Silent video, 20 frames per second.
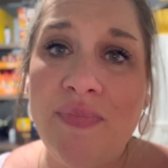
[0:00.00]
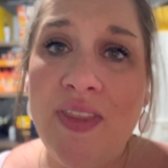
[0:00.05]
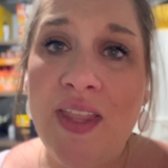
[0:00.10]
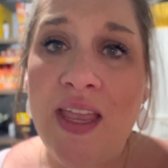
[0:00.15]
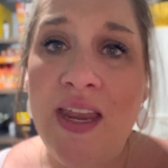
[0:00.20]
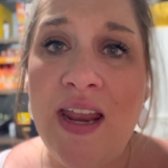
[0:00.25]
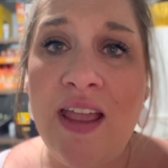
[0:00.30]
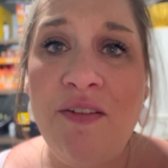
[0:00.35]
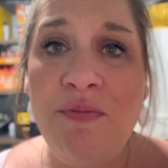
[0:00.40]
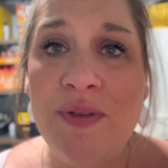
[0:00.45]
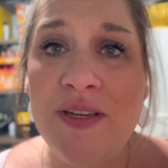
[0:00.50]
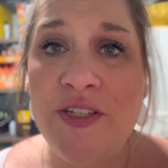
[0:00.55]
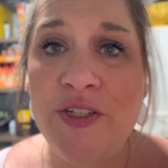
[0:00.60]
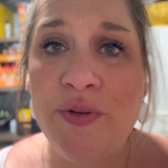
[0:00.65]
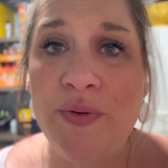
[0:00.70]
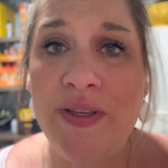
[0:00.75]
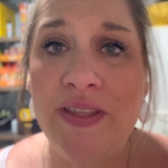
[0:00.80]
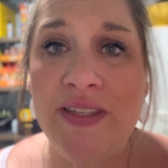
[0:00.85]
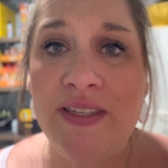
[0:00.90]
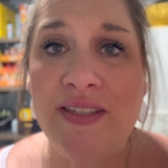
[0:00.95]
and I've been
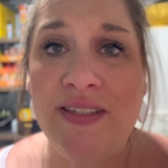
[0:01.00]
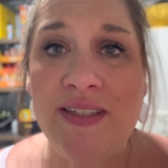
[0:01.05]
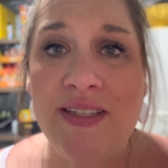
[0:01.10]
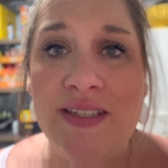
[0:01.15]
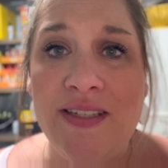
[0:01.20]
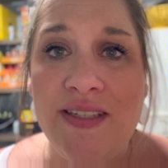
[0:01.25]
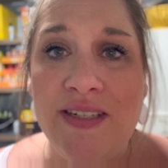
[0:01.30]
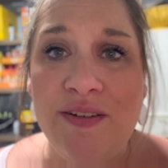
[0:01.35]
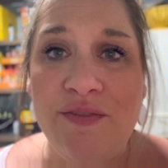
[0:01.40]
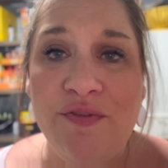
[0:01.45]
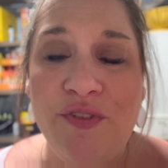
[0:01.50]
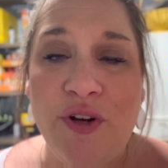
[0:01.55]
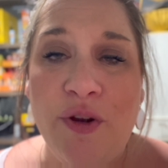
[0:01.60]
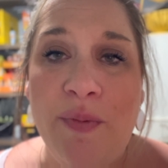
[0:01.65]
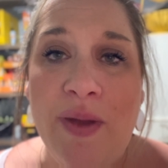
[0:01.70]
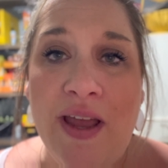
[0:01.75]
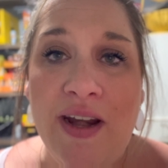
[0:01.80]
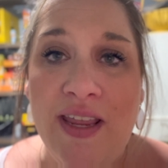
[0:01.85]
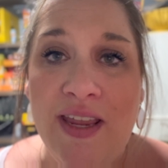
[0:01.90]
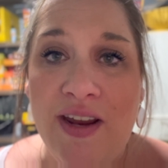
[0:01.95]
doing this system for
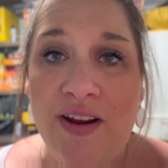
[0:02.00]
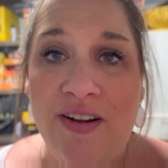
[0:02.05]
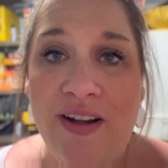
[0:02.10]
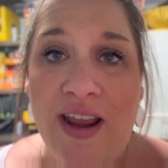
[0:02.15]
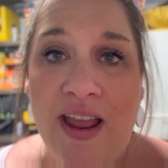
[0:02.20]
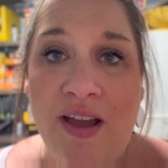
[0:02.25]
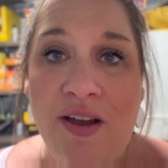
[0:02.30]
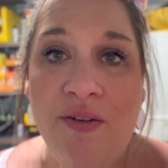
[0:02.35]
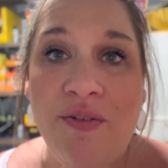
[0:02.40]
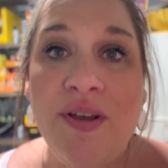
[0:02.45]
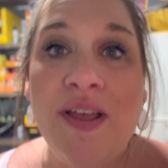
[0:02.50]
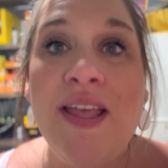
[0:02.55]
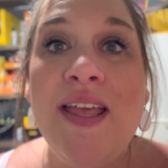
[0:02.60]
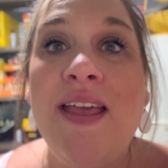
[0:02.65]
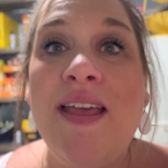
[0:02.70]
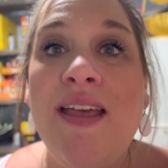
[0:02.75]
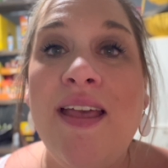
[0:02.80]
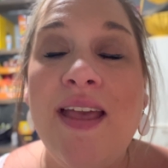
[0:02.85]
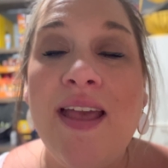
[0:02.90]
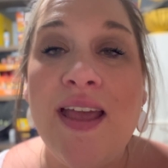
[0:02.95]
about a year now,
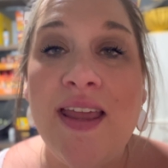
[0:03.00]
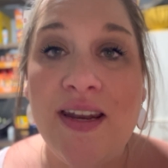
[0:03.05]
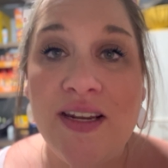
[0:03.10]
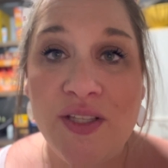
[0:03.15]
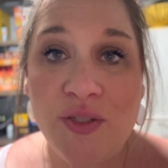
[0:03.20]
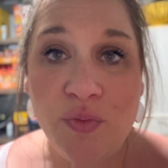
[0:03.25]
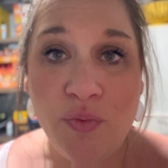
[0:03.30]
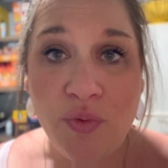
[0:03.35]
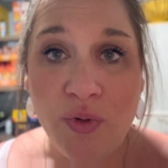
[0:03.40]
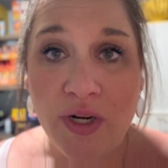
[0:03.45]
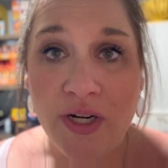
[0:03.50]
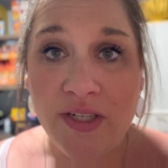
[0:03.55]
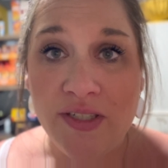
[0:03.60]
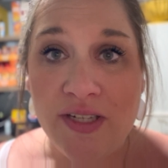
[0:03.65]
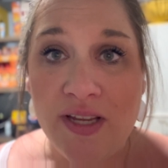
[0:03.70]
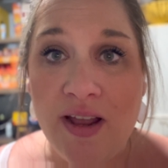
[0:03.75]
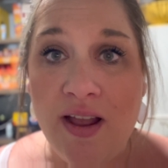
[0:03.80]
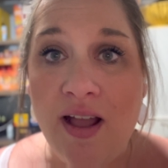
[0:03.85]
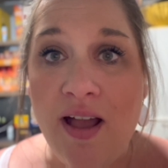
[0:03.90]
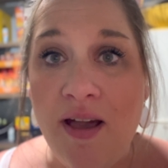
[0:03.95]
and it's worked
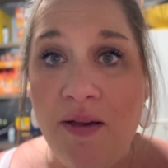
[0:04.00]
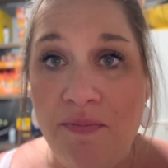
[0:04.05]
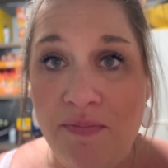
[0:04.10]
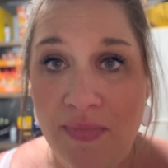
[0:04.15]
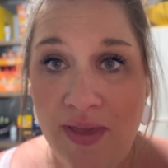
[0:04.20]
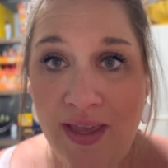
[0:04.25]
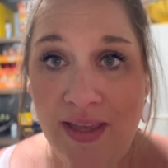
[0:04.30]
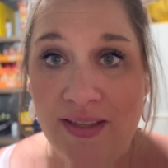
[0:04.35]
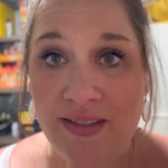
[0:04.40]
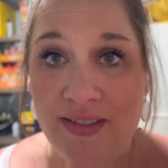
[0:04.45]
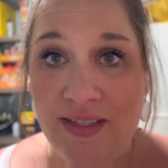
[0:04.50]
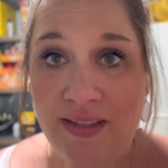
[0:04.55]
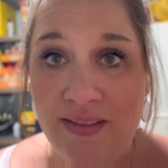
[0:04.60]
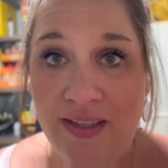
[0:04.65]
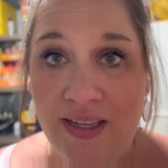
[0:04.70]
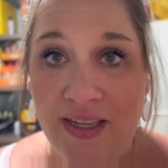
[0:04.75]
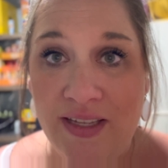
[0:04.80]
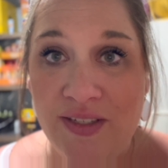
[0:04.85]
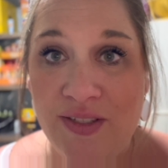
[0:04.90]
amazingly.